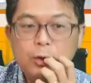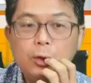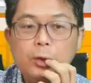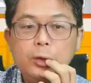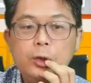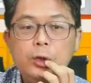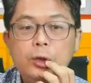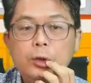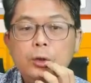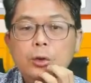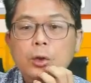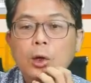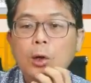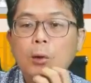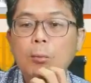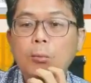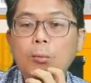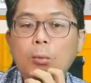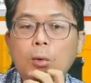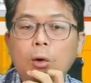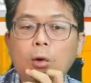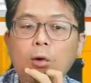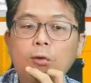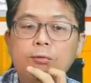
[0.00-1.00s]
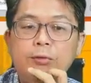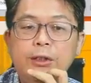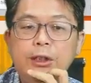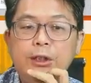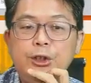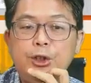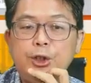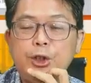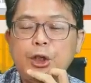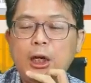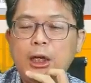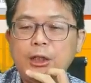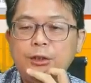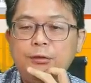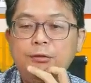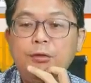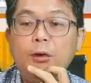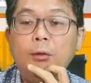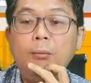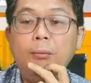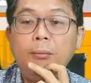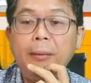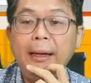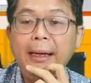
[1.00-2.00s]
I'm going to show you more of this
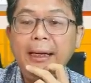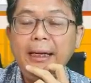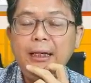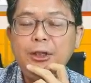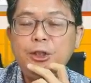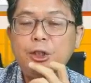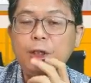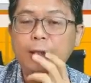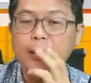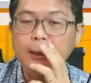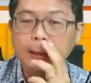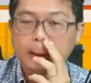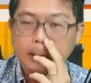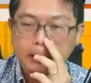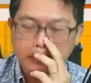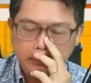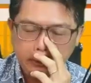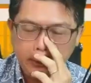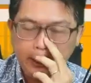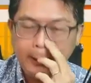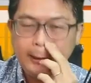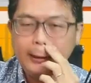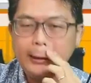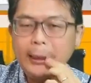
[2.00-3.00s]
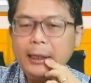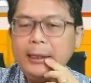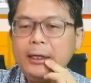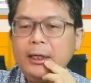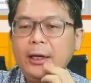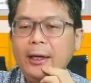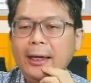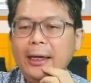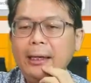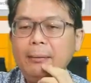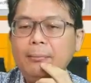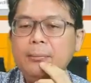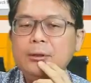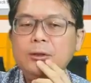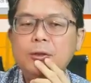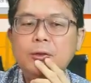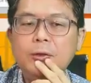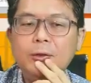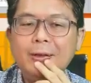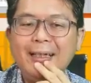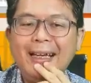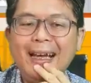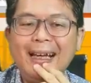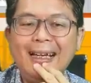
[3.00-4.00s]
chart formation, right? Then you're
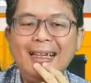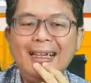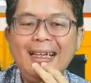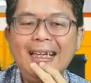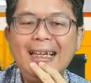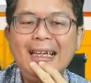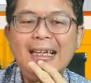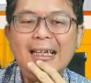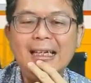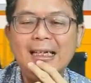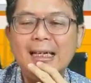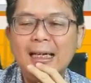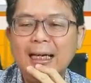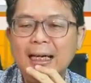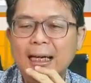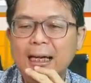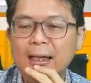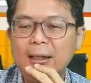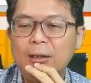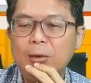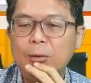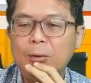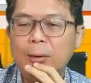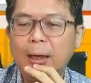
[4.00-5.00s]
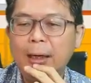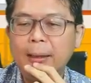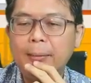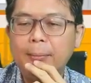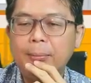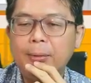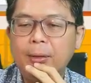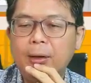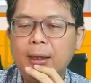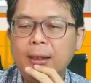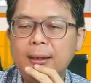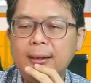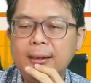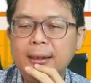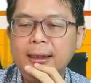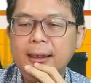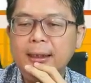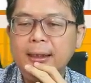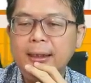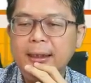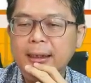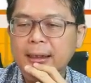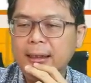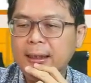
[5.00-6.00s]
able to get in at the right
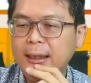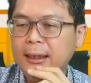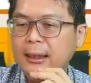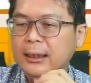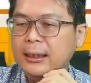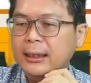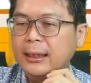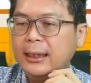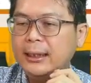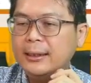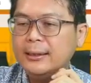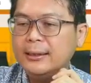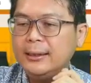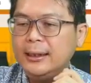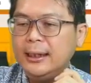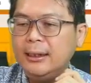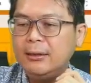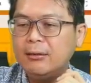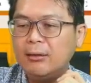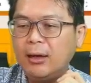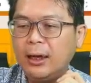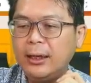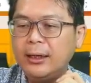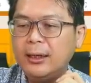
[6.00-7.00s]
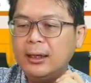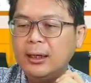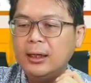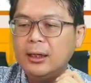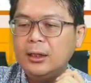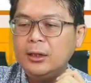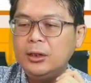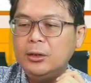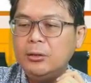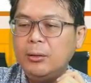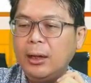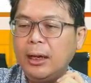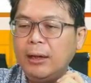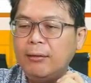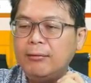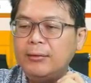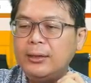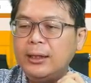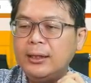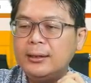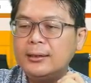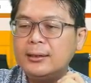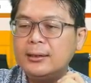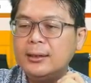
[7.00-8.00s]
price in here. You can see, right,
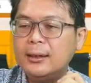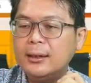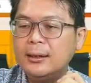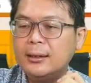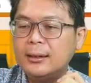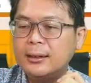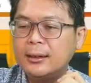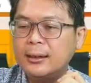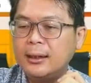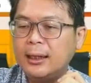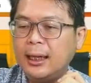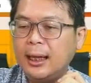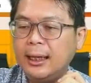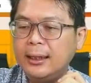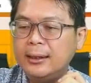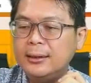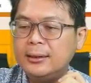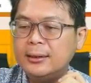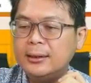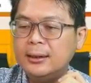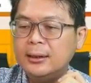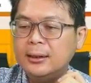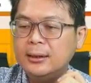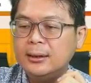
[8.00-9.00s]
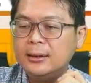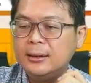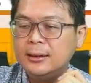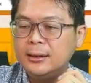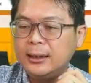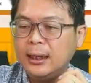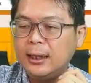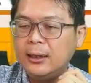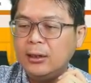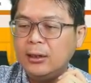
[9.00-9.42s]
you have this nice